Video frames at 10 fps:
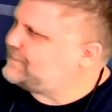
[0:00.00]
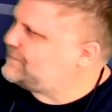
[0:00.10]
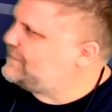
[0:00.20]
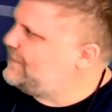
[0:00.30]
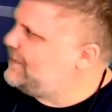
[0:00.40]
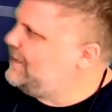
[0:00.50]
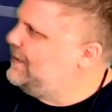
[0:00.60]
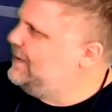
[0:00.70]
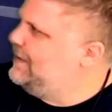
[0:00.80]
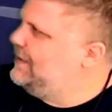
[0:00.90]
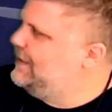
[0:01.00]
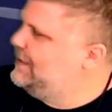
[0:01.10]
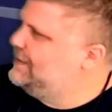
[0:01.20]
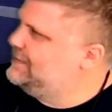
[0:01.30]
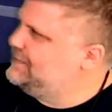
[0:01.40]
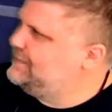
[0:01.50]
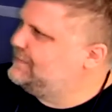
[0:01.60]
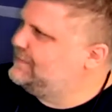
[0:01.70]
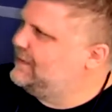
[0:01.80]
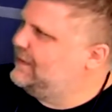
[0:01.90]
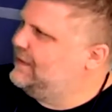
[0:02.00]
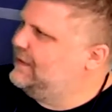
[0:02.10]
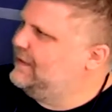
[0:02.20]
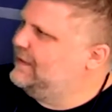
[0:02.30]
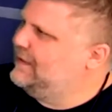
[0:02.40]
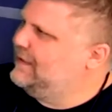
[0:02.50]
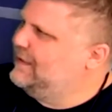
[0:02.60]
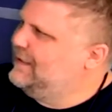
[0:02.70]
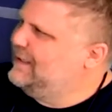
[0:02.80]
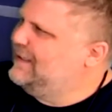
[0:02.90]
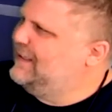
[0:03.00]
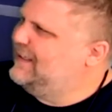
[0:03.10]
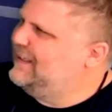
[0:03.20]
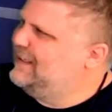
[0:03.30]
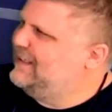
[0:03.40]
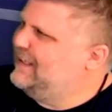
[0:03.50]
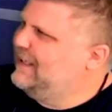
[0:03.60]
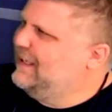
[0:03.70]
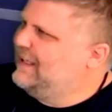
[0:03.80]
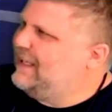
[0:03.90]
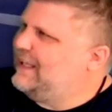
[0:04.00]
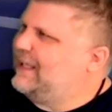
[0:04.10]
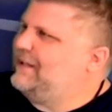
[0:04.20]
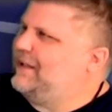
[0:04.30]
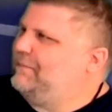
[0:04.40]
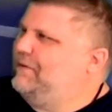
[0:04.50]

No words are spoken by the person on screen.